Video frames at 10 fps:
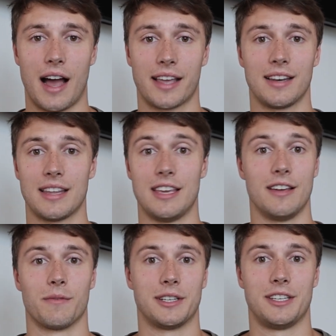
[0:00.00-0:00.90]
I can
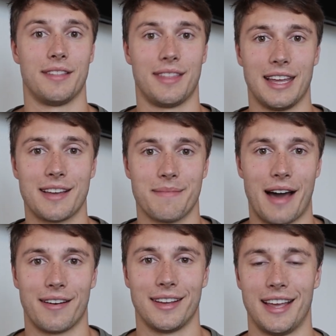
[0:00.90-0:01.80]
hear what you think
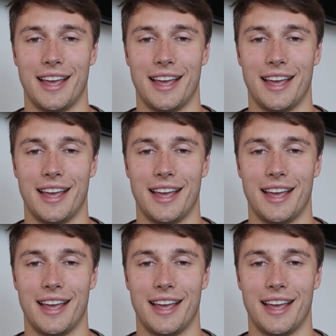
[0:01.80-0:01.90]
about it